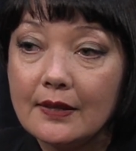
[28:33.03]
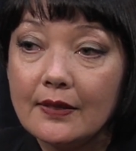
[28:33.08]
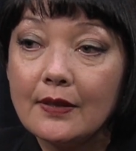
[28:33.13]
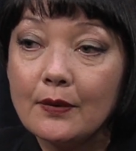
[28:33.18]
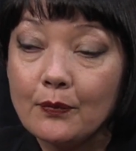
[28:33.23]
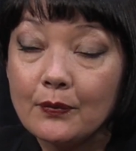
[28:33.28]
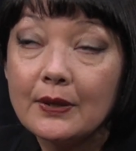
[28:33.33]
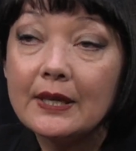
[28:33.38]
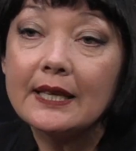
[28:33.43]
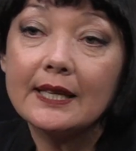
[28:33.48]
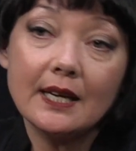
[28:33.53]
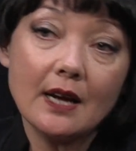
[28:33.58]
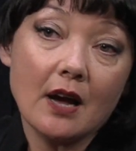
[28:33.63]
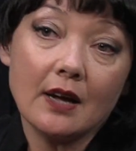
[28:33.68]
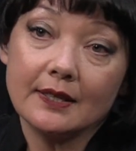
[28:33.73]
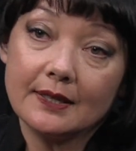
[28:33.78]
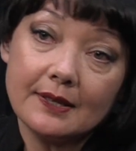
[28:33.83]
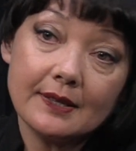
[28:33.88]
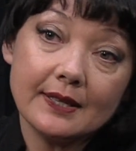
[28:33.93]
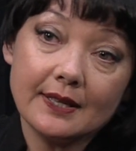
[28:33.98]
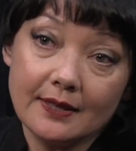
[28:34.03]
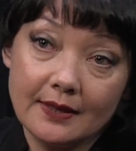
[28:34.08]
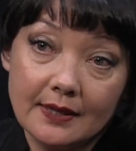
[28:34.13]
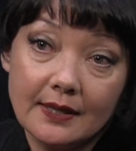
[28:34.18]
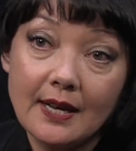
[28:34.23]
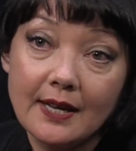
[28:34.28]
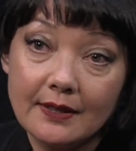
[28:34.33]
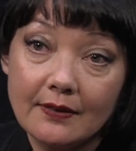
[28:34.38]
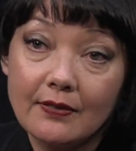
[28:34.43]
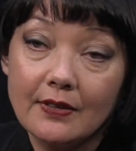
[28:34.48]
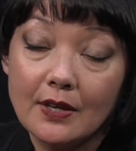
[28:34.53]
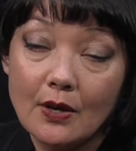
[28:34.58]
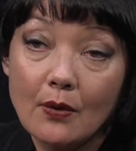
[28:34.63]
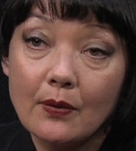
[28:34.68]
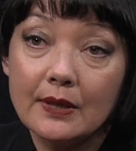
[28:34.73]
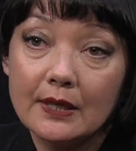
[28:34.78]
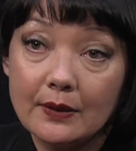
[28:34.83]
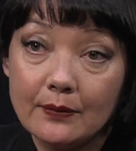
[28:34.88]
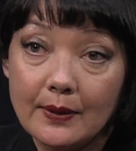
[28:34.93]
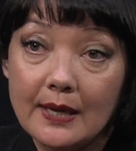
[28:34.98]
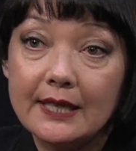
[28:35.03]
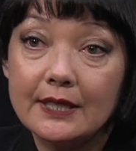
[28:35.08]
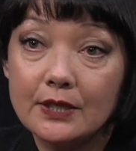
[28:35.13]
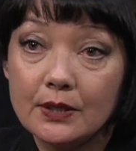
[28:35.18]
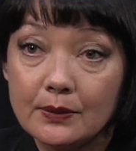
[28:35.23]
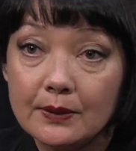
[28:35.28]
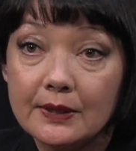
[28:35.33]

really honestly kind of the only way to